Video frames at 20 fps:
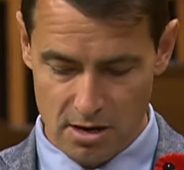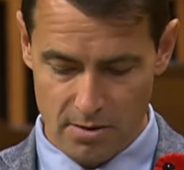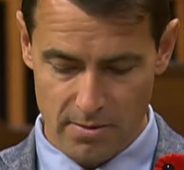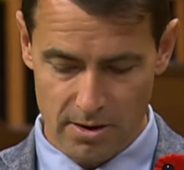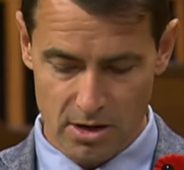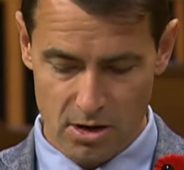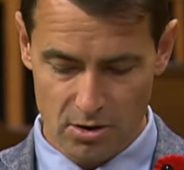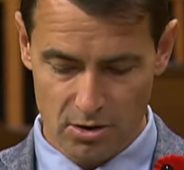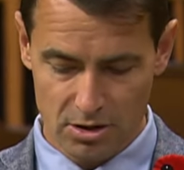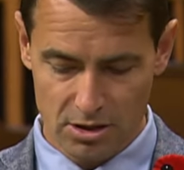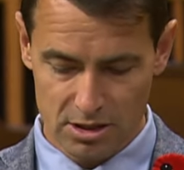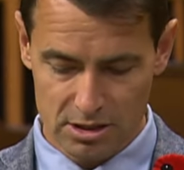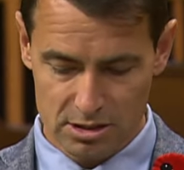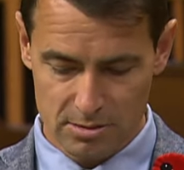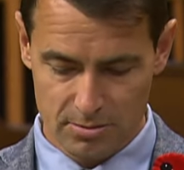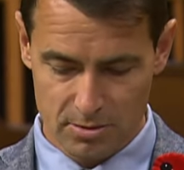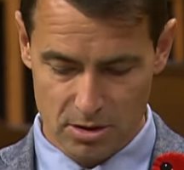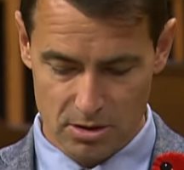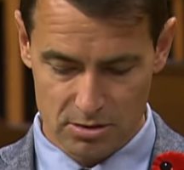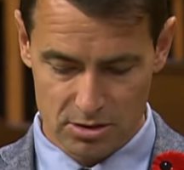We know that this
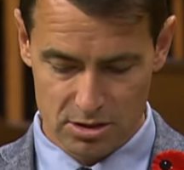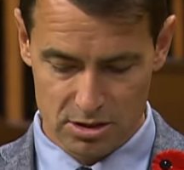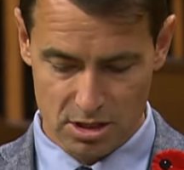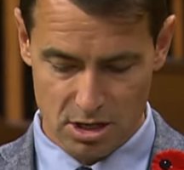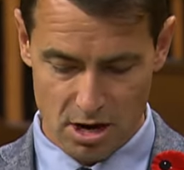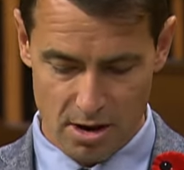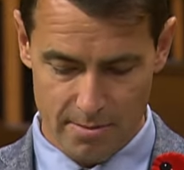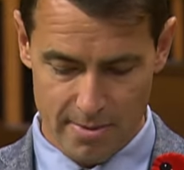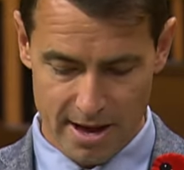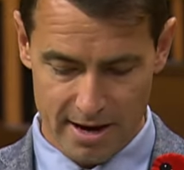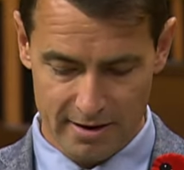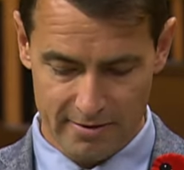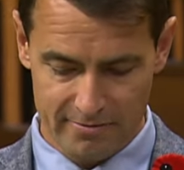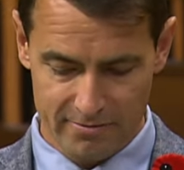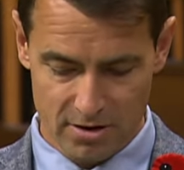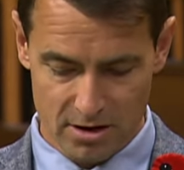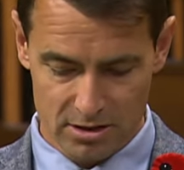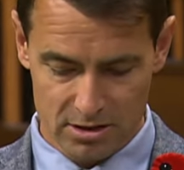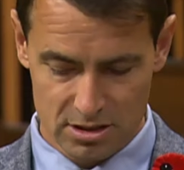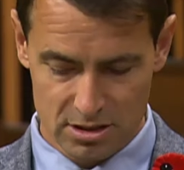approach to combating
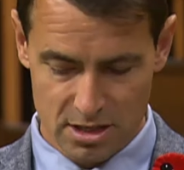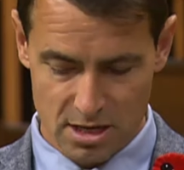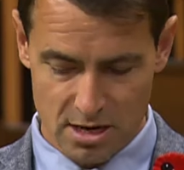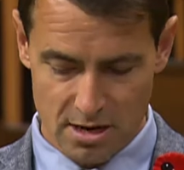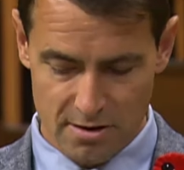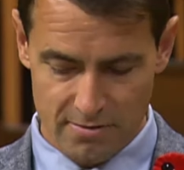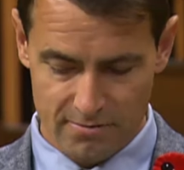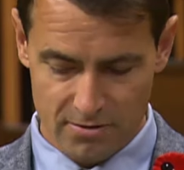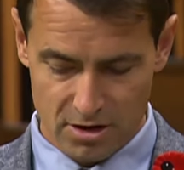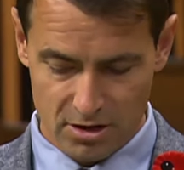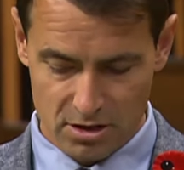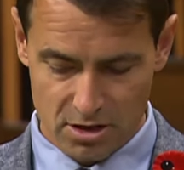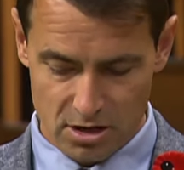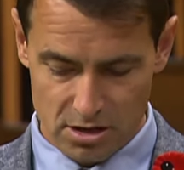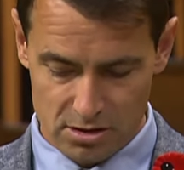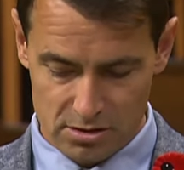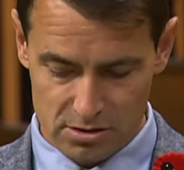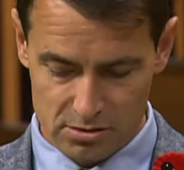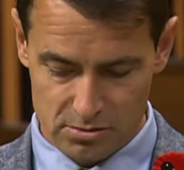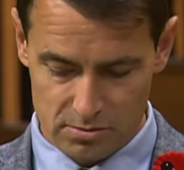fraud
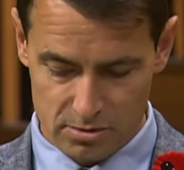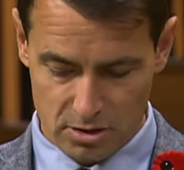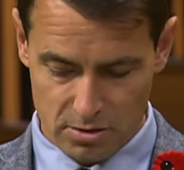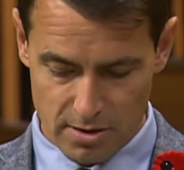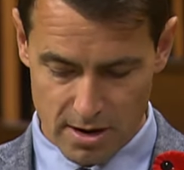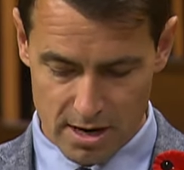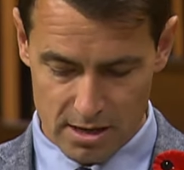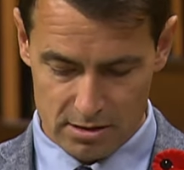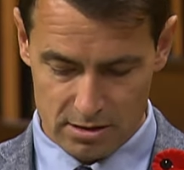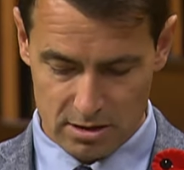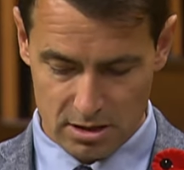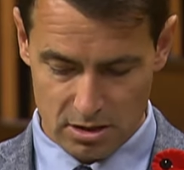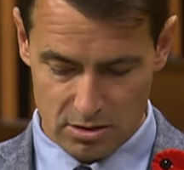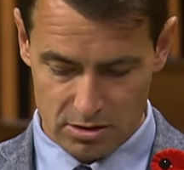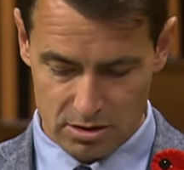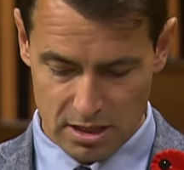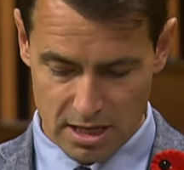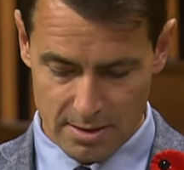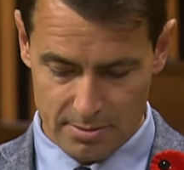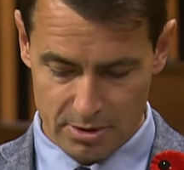calls requires
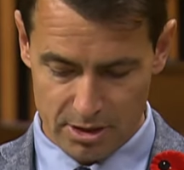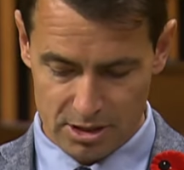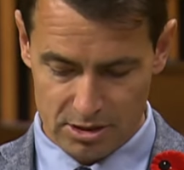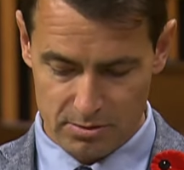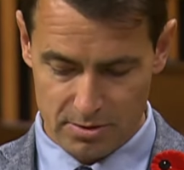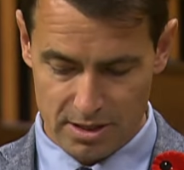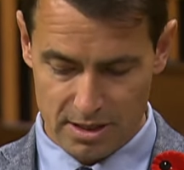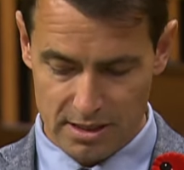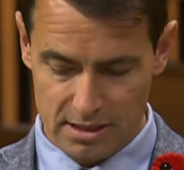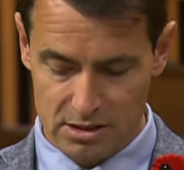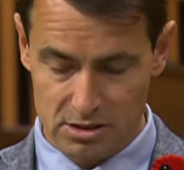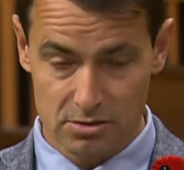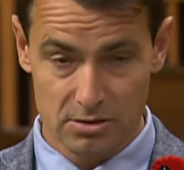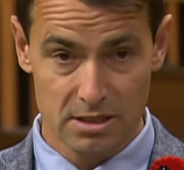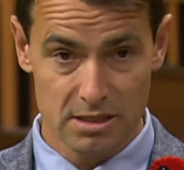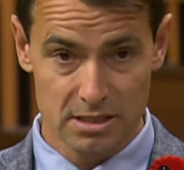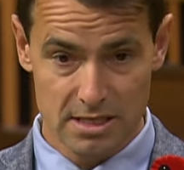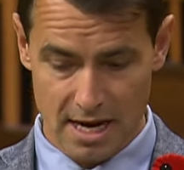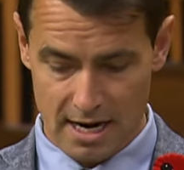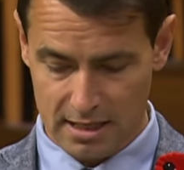close collaboration with
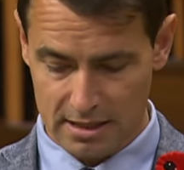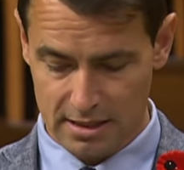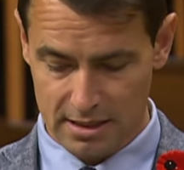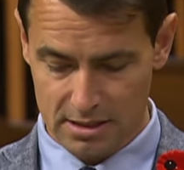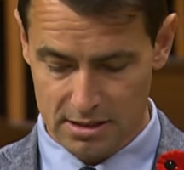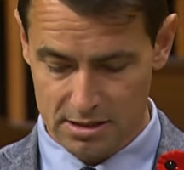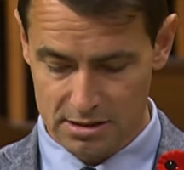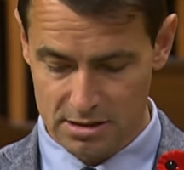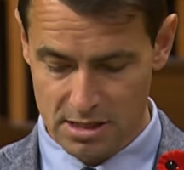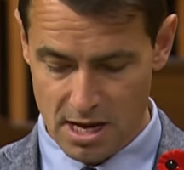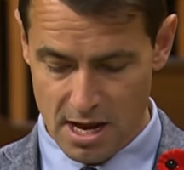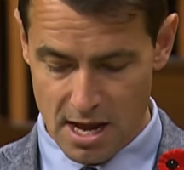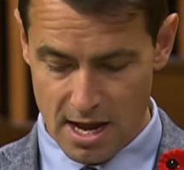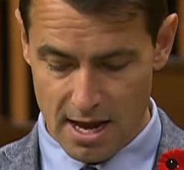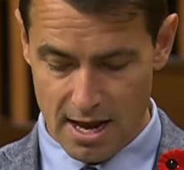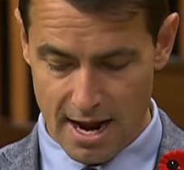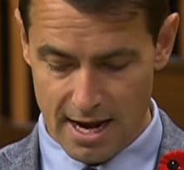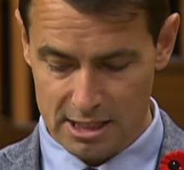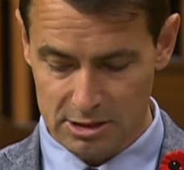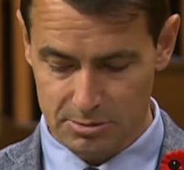industry, tech leaders,
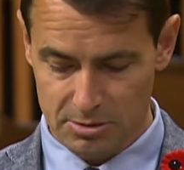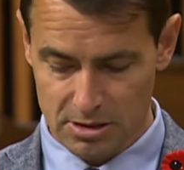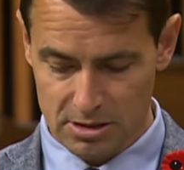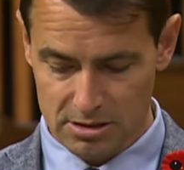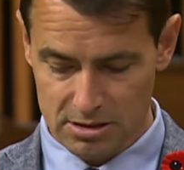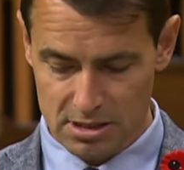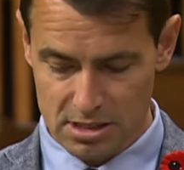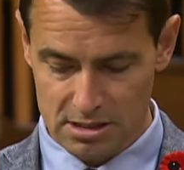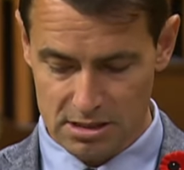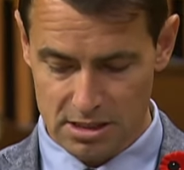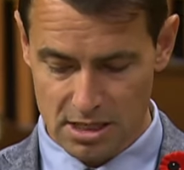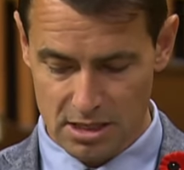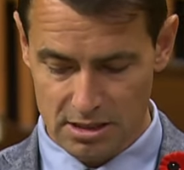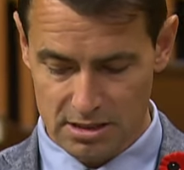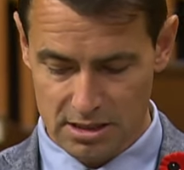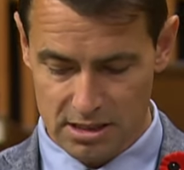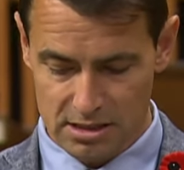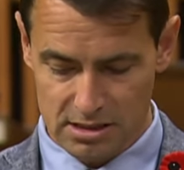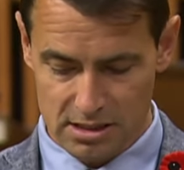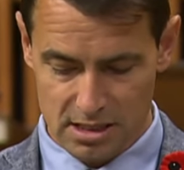and experts. The
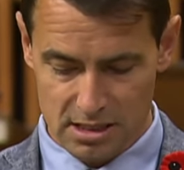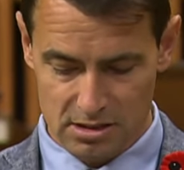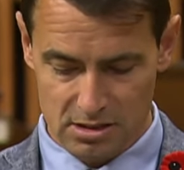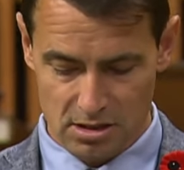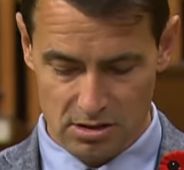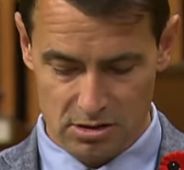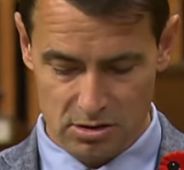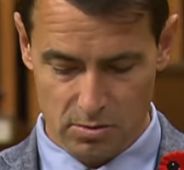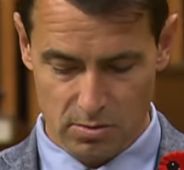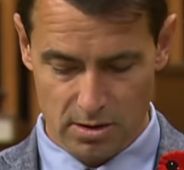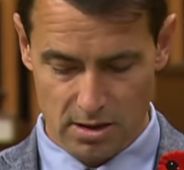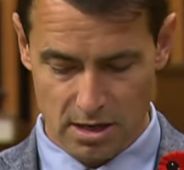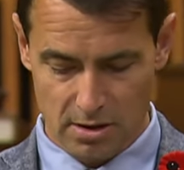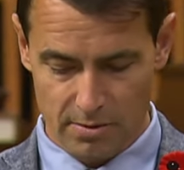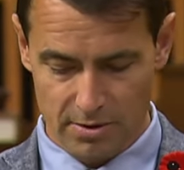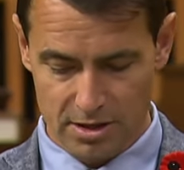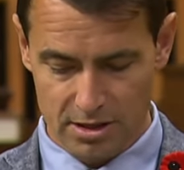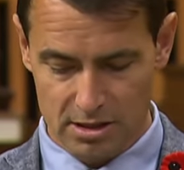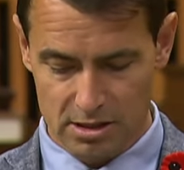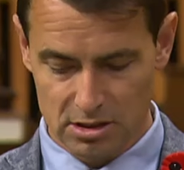CRTC is also
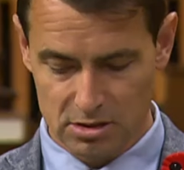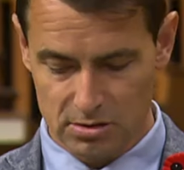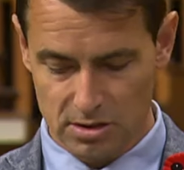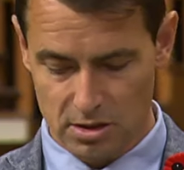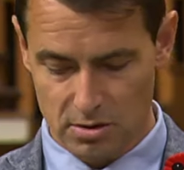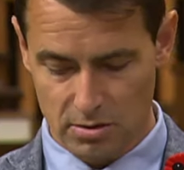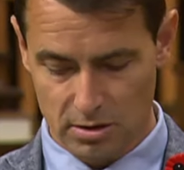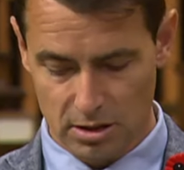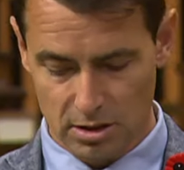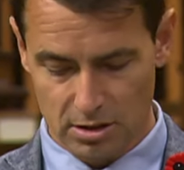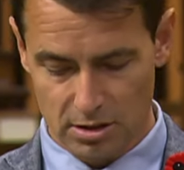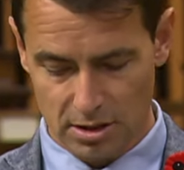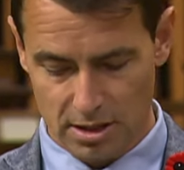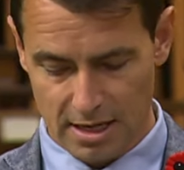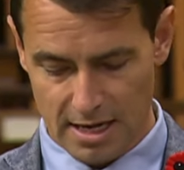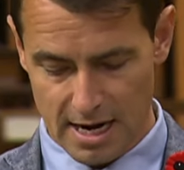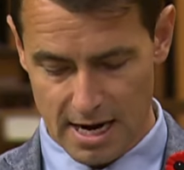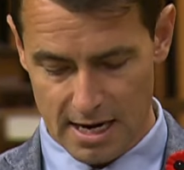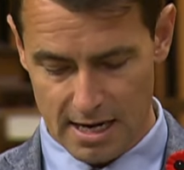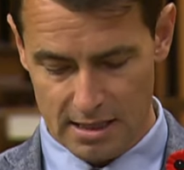working with industry to
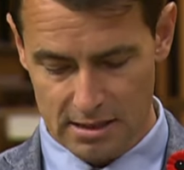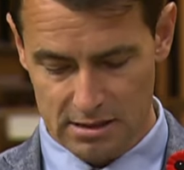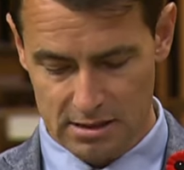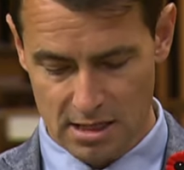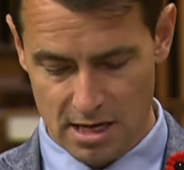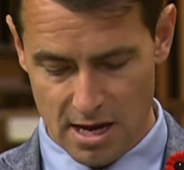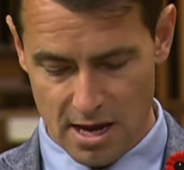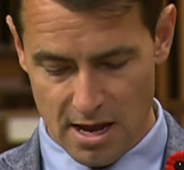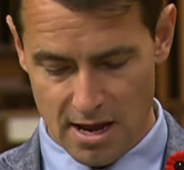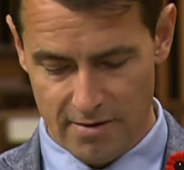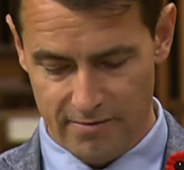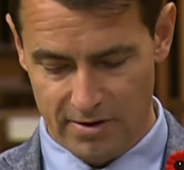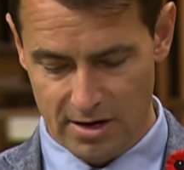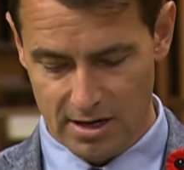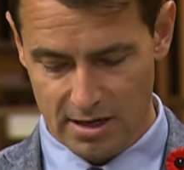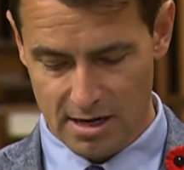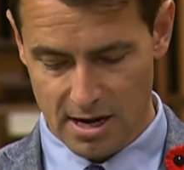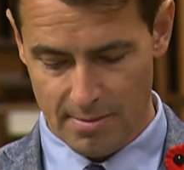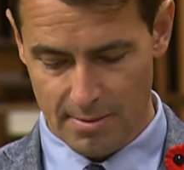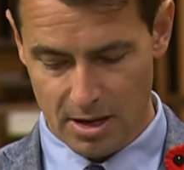alert Canadians if an
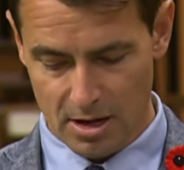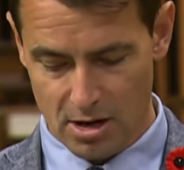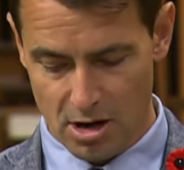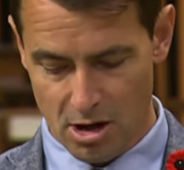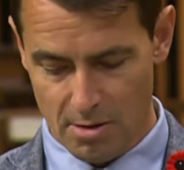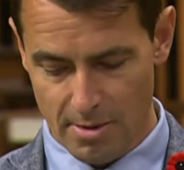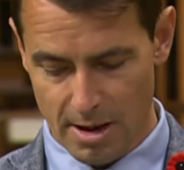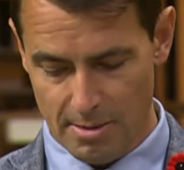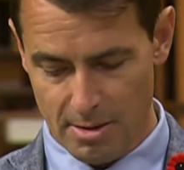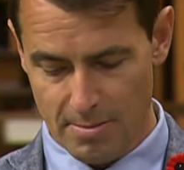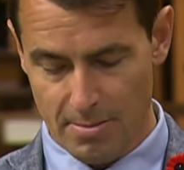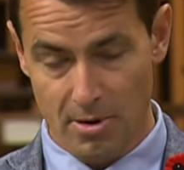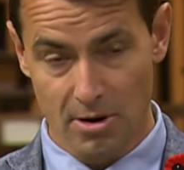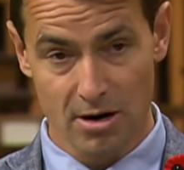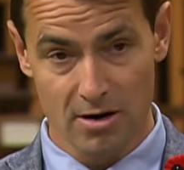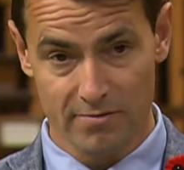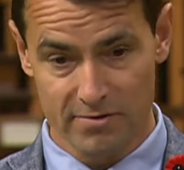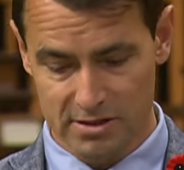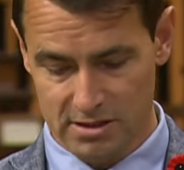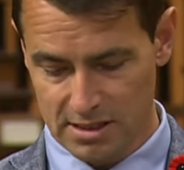incoming call might be
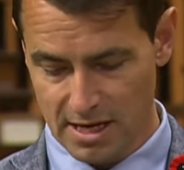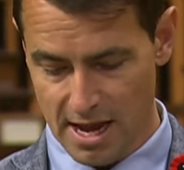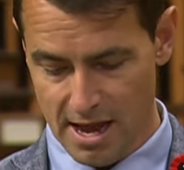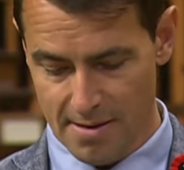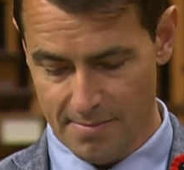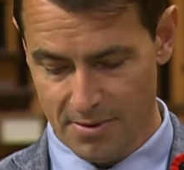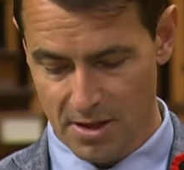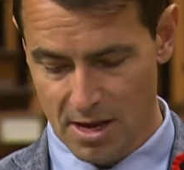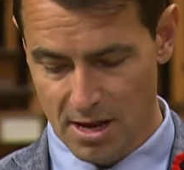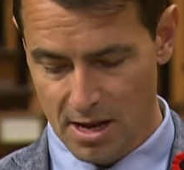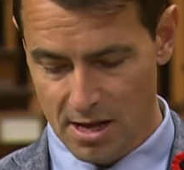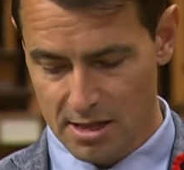part of a scam.